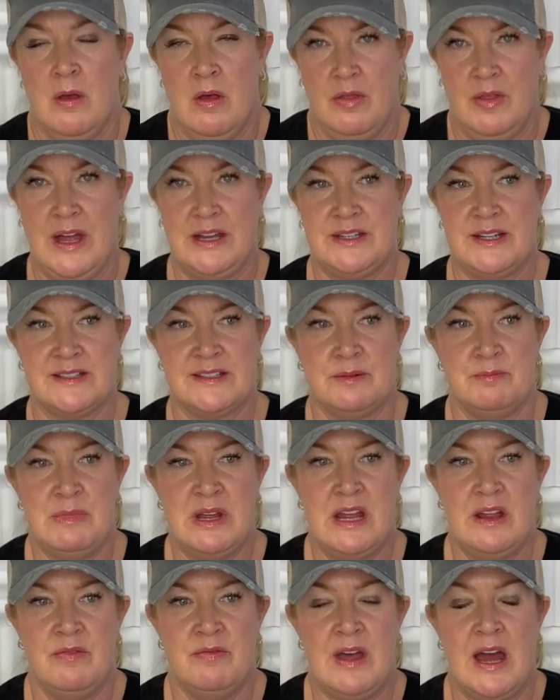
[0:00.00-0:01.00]
That doesn't
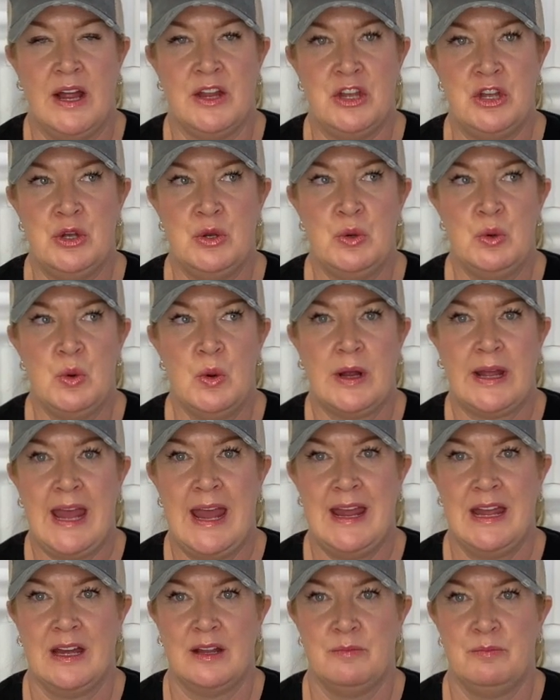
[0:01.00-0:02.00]
mean that you
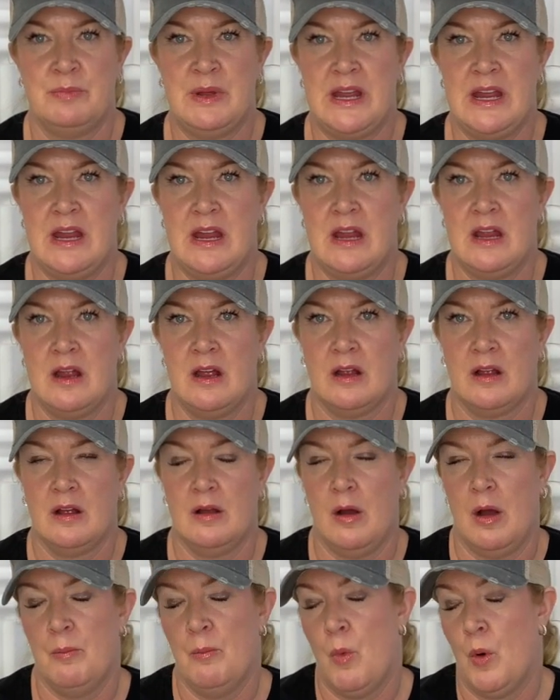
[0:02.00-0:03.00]
can't be
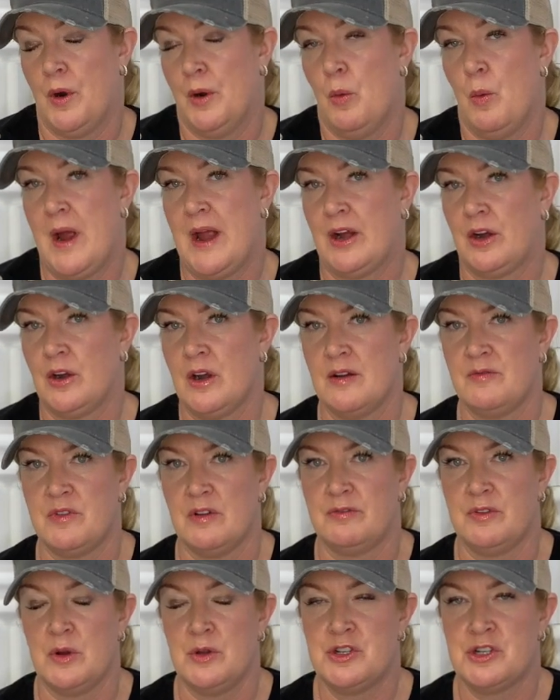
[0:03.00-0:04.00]
more aware of the
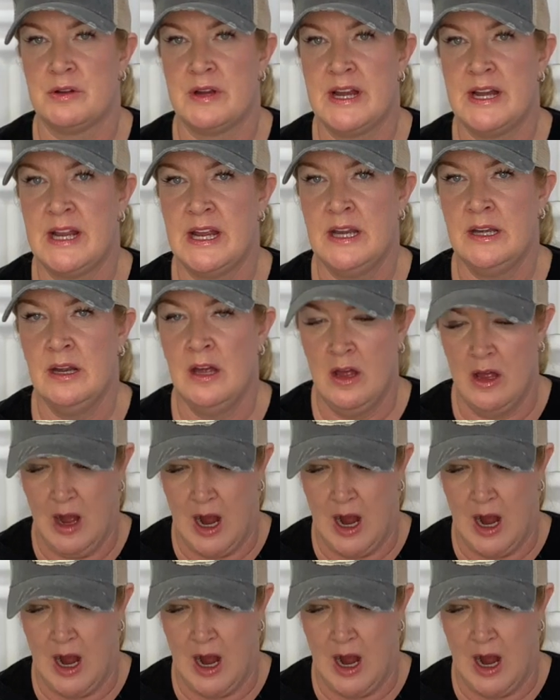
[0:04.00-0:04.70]
food you're eating.